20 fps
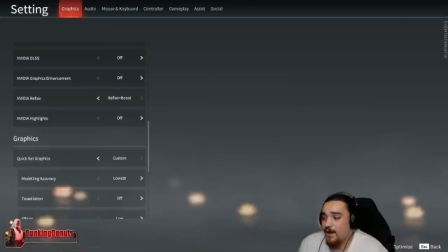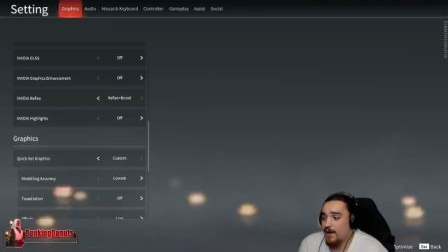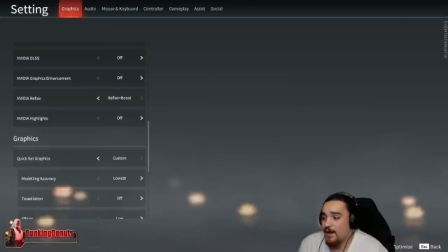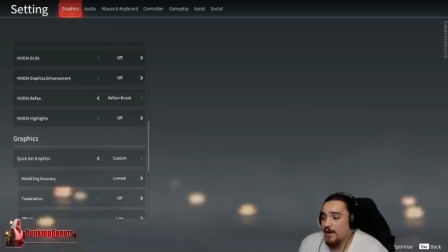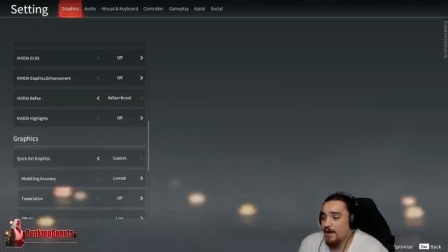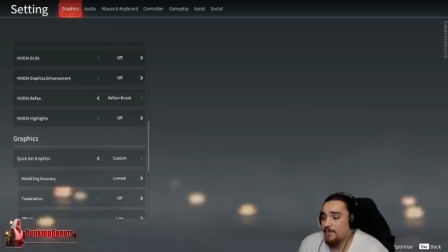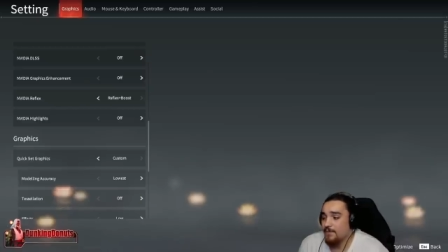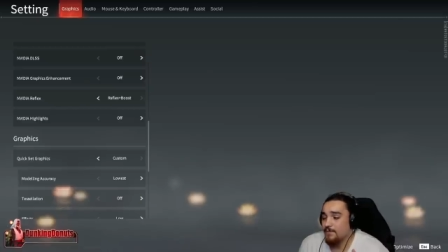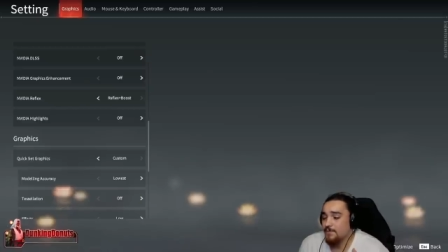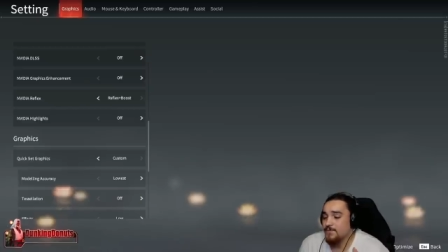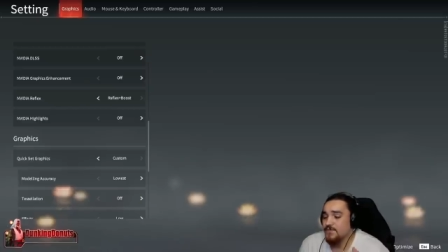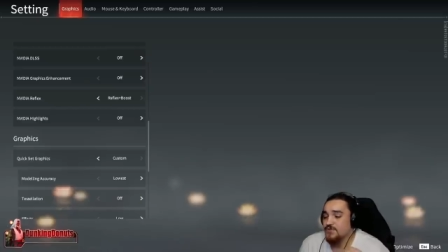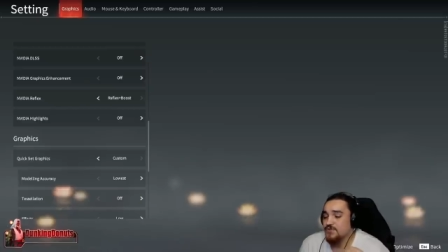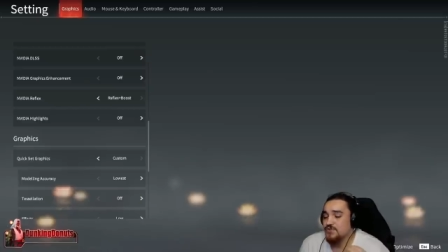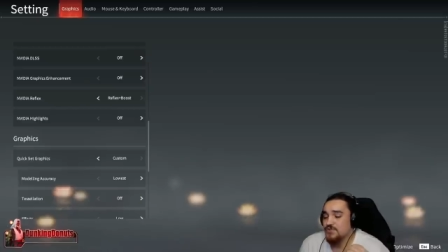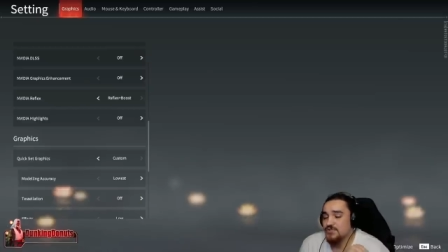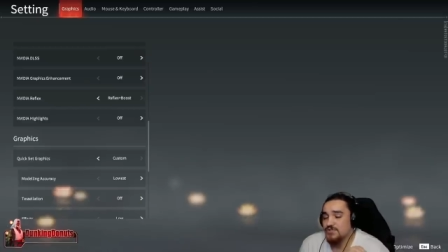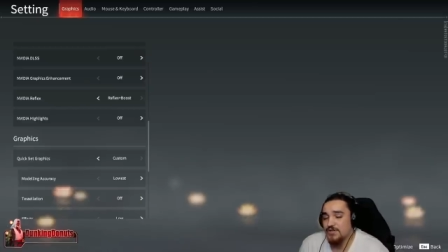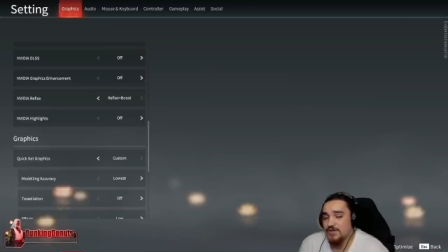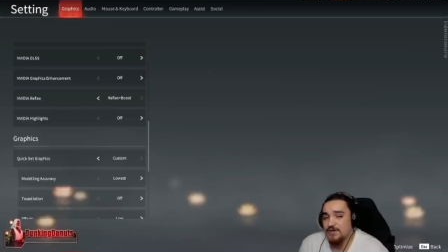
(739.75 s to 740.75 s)
I
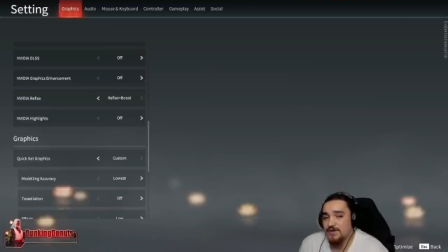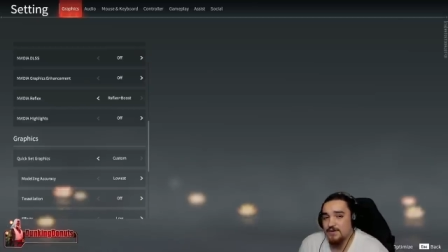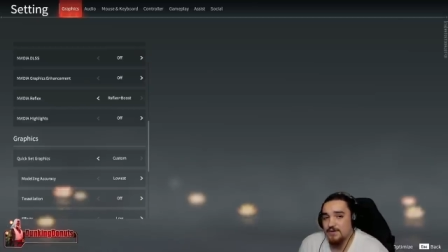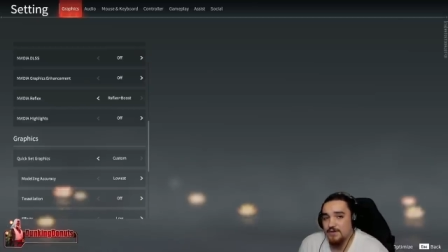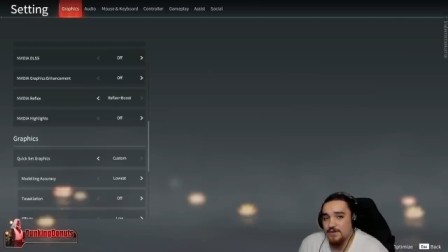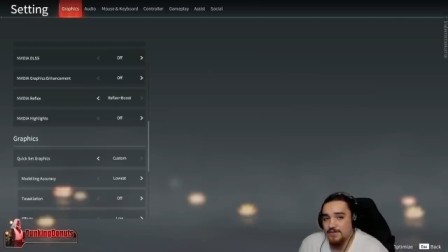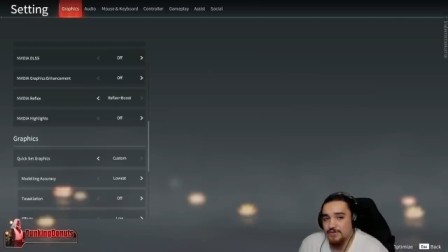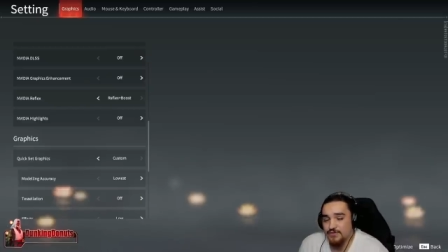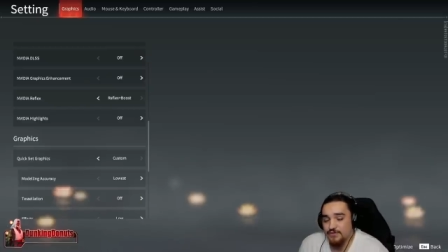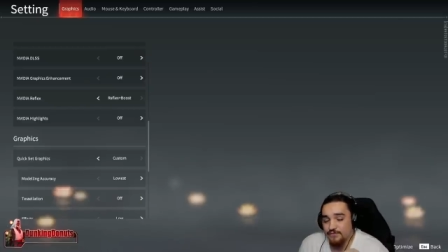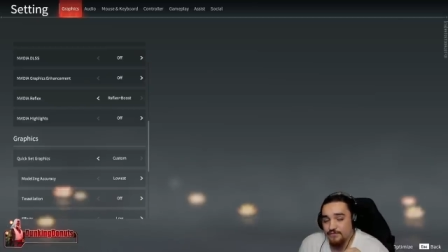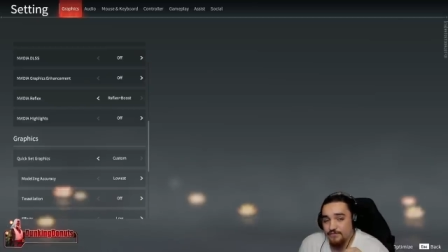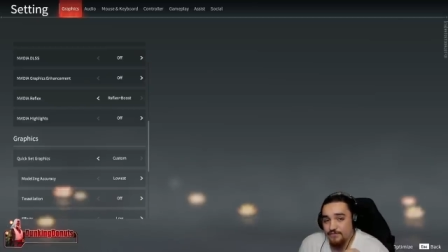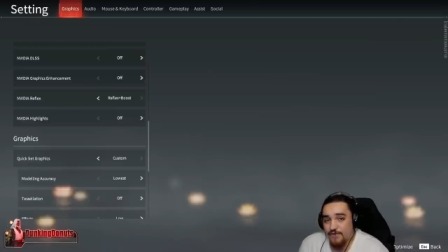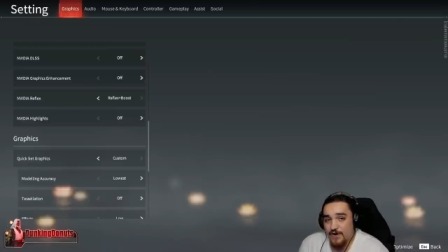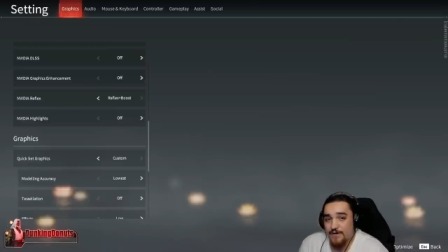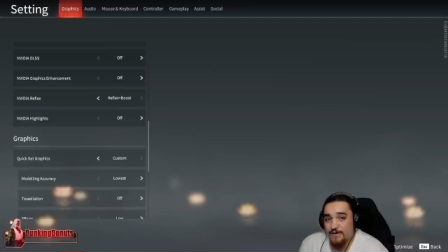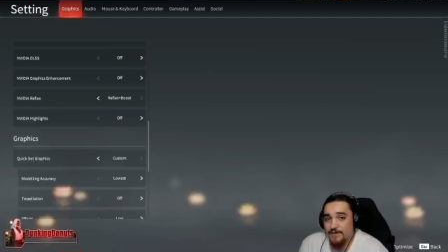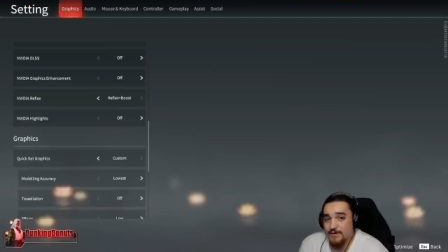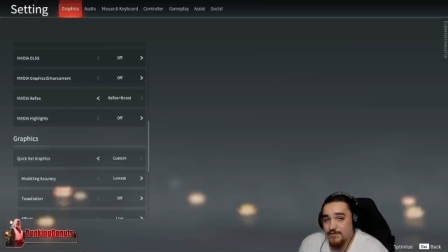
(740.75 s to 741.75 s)
still
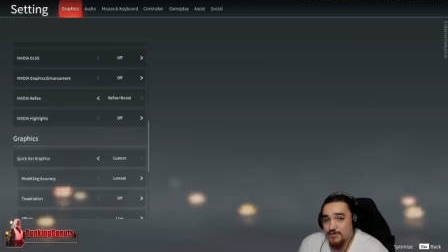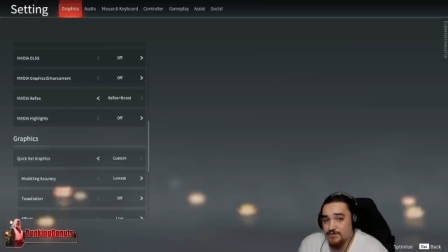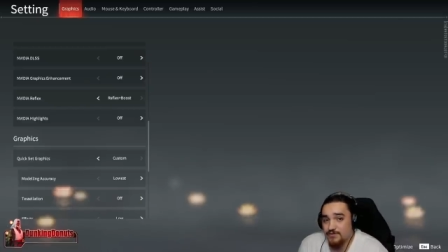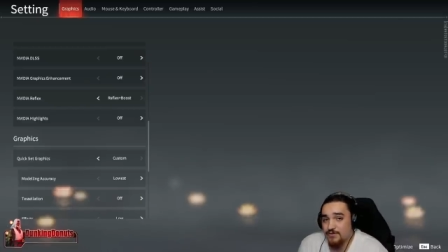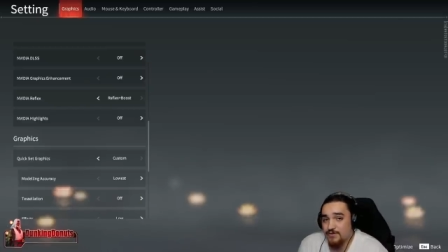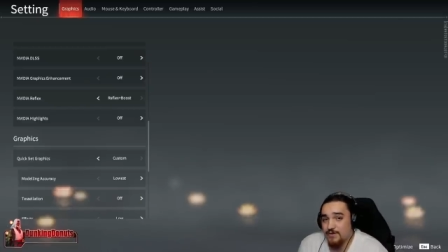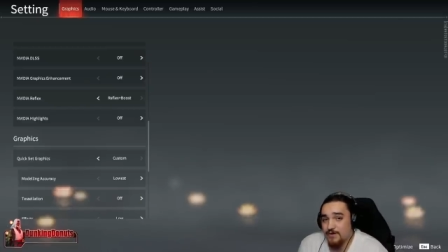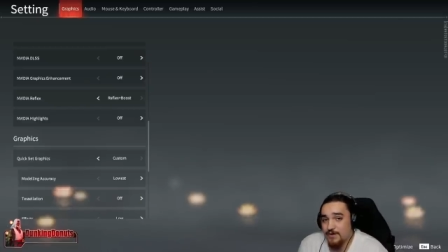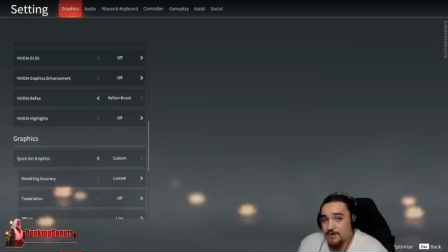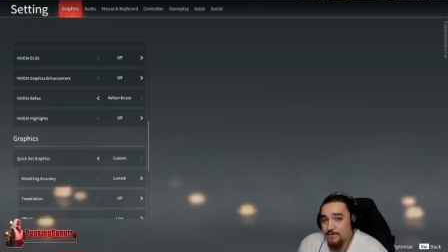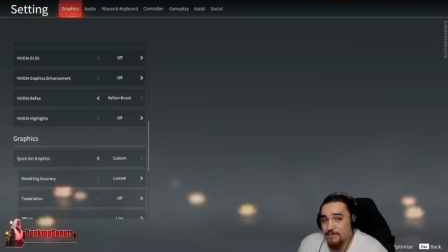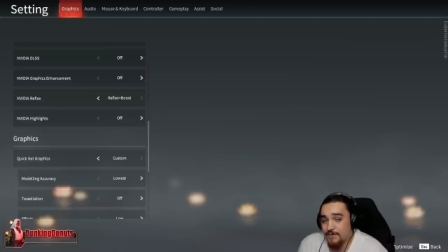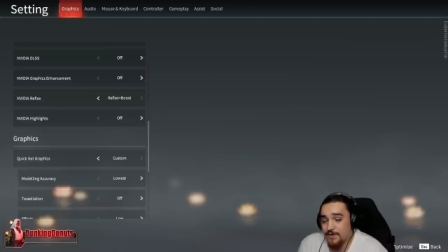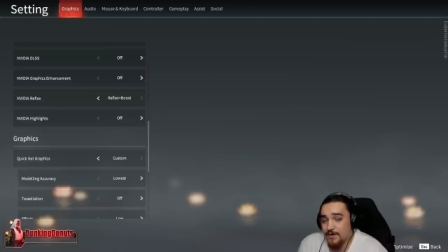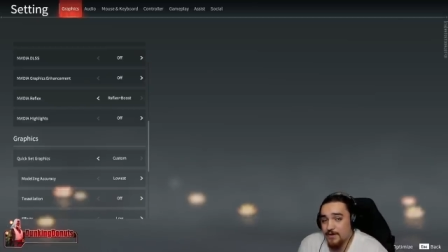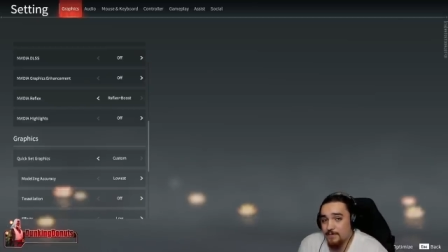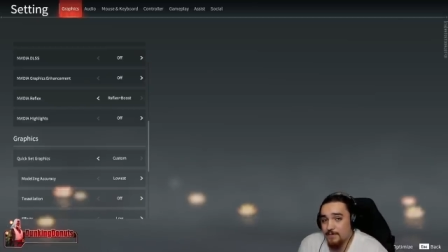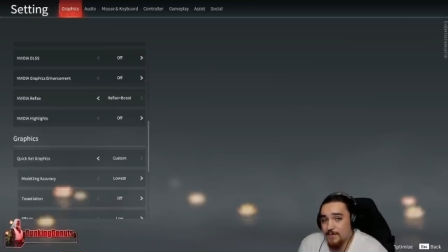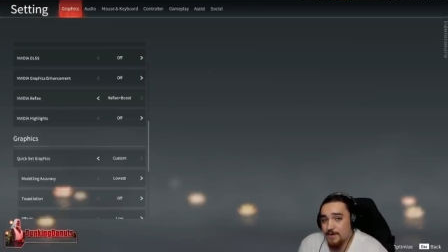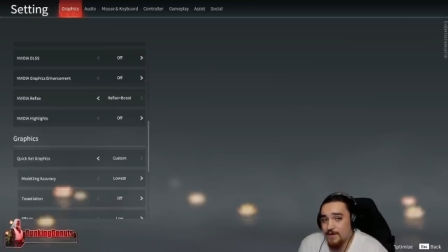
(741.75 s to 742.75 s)
very strongly
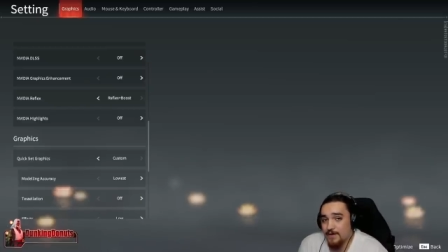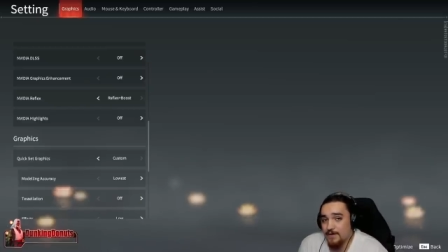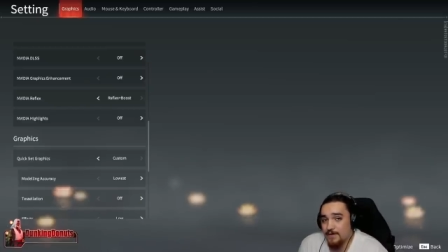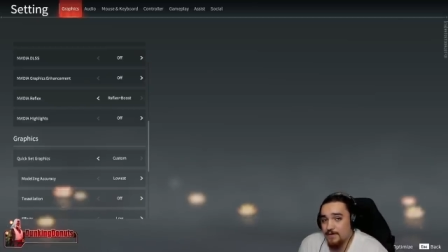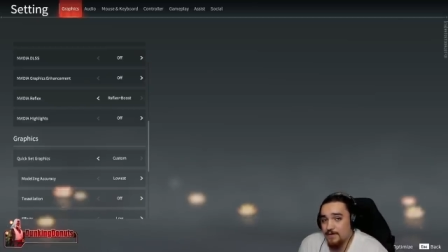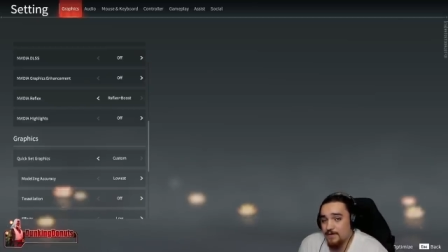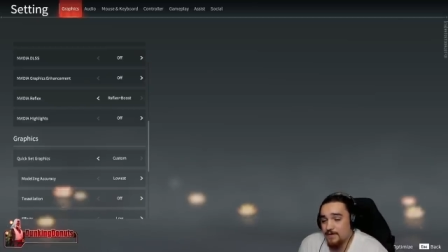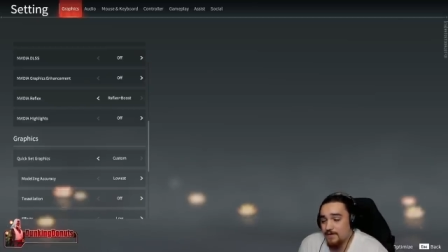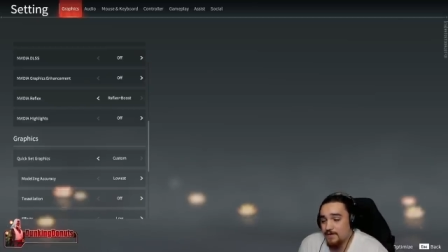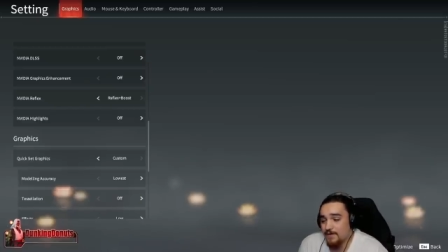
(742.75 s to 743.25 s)
recommend